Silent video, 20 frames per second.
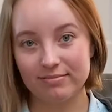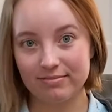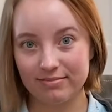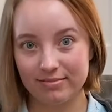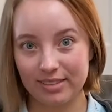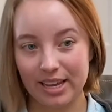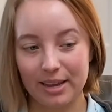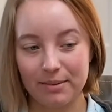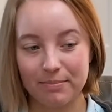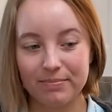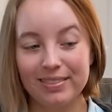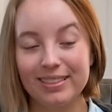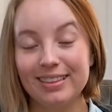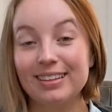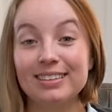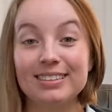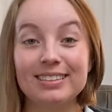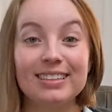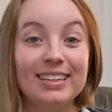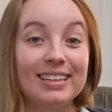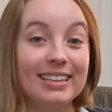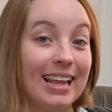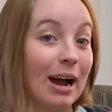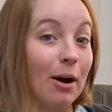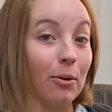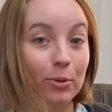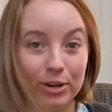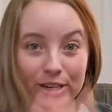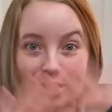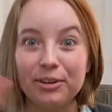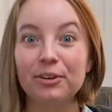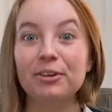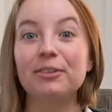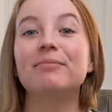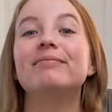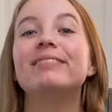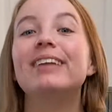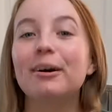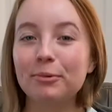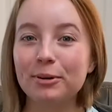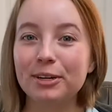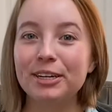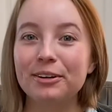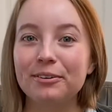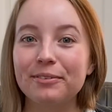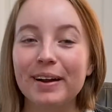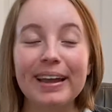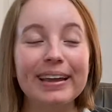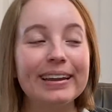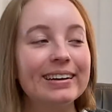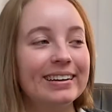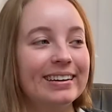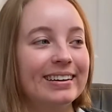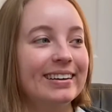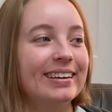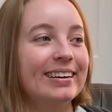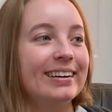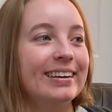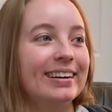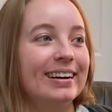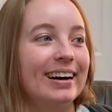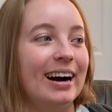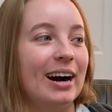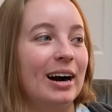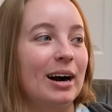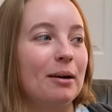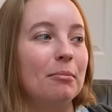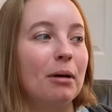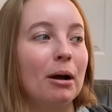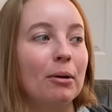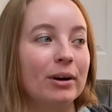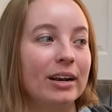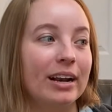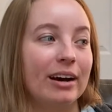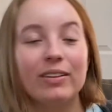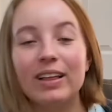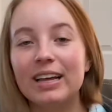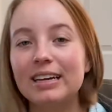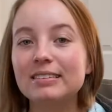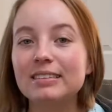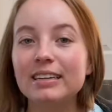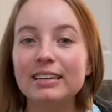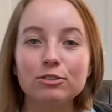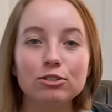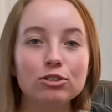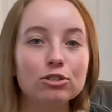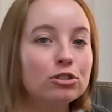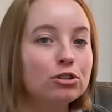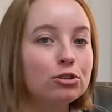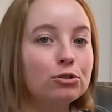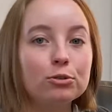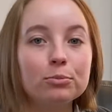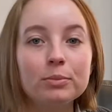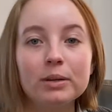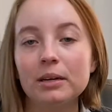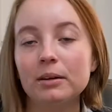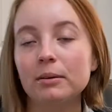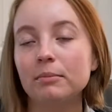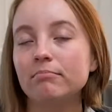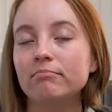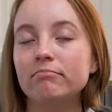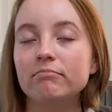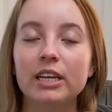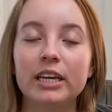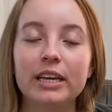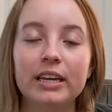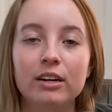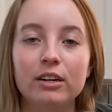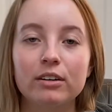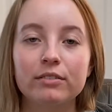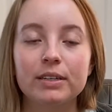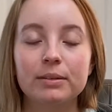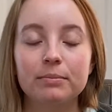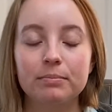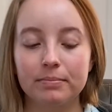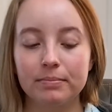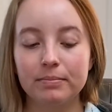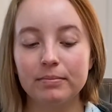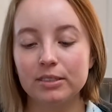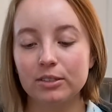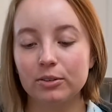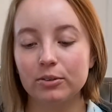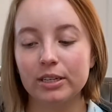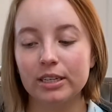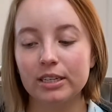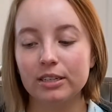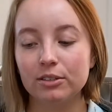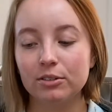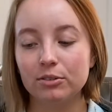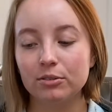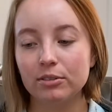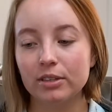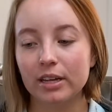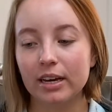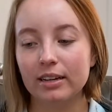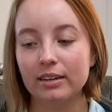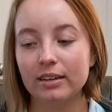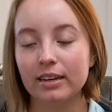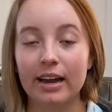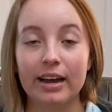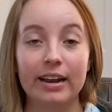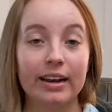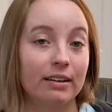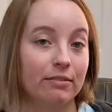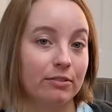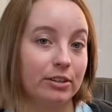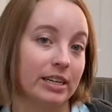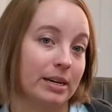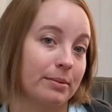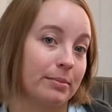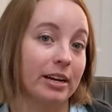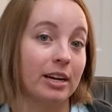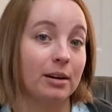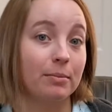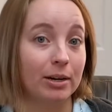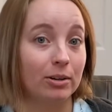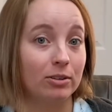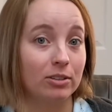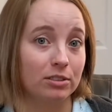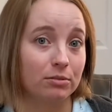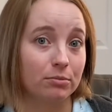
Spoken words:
okay, now we're here, right? I went out last night just to groom him, take care of him. So he knew that not every time I come out is a